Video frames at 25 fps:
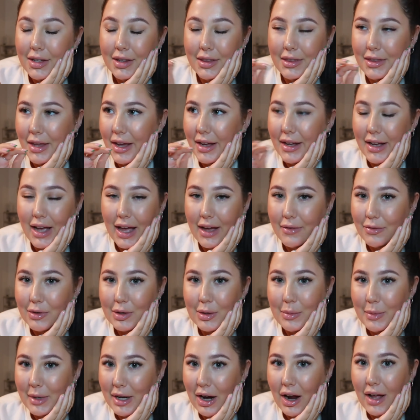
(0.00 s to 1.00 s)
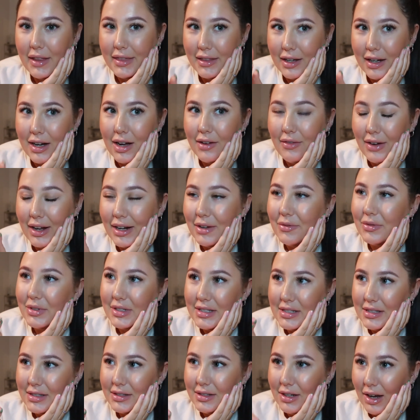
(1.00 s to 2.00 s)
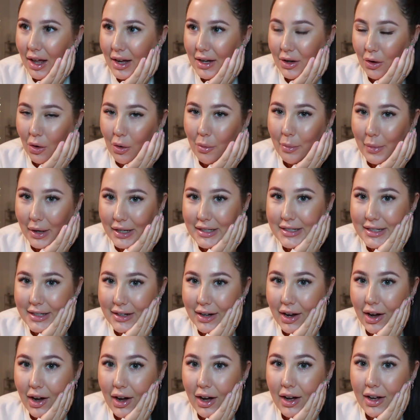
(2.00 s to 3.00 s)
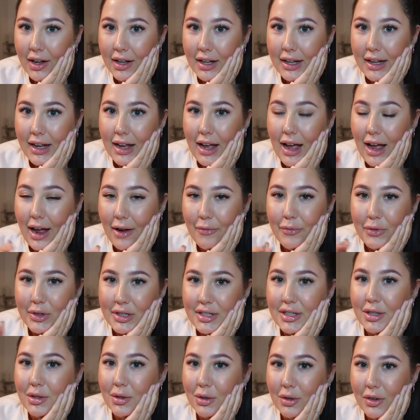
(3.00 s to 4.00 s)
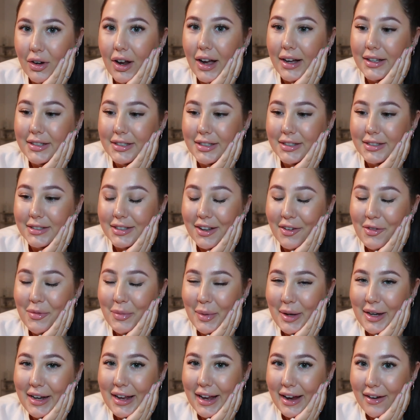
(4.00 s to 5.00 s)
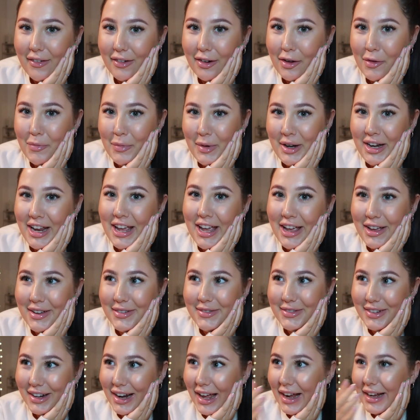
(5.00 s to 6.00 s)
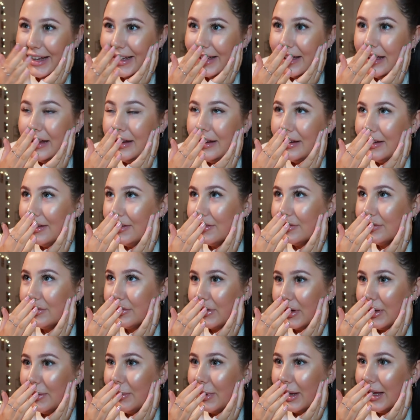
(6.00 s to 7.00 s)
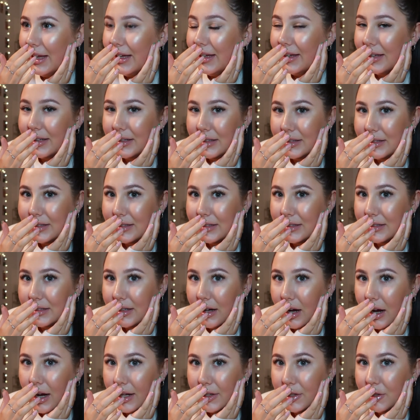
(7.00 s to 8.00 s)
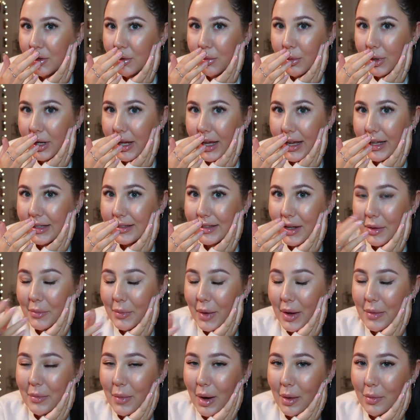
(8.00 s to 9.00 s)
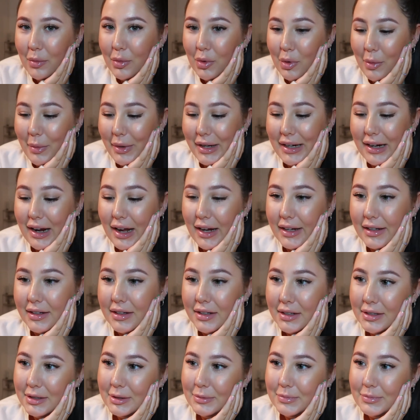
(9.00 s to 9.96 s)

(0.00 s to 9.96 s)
thing ever at the minute. I think I've had it for like on my dinner every single night since I've been here, and I've been here for like 3 weeks. I don't know what it is. Like, my mum bought me like